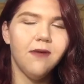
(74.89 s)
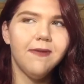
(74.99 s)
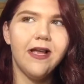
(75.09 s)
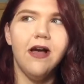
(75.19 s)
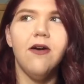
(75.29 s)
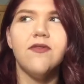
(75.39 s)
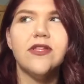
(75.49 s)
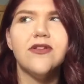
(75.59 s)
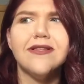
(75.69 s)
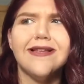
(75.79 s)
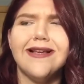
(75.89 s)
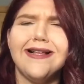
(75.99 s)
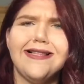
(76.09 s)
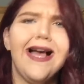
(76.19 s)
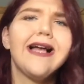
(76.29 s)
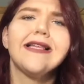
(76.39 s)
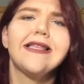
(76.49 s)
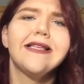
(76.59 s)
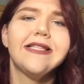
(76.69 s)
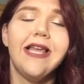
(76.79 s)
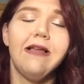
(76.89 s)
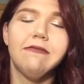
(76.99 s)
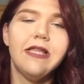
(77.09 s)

I'm like, oh, this looks like exactly the same.